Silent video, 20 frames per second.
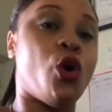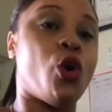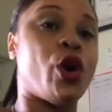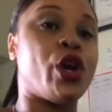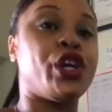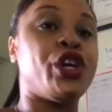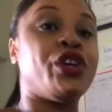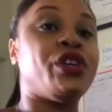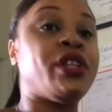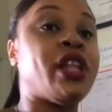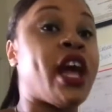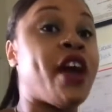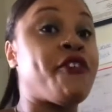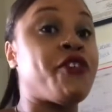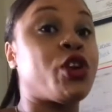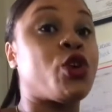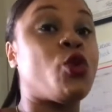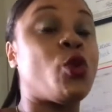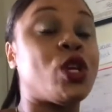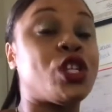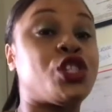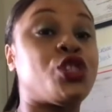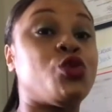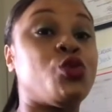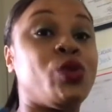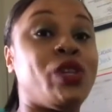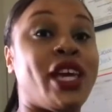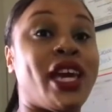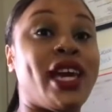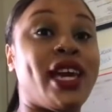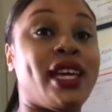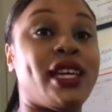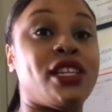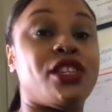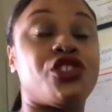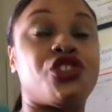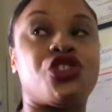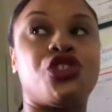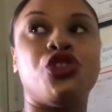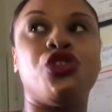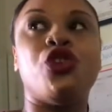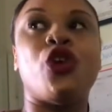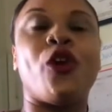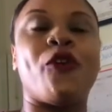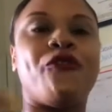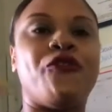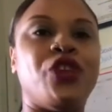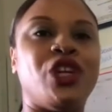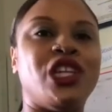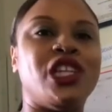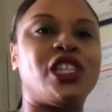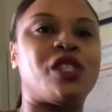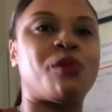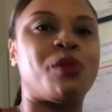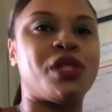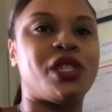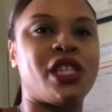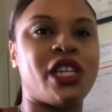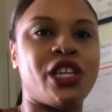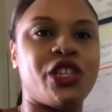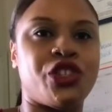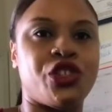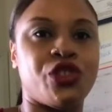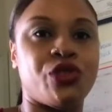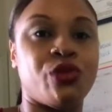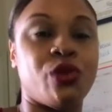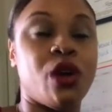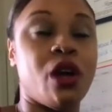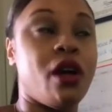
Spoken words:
or you're never going to get to your fullest potential.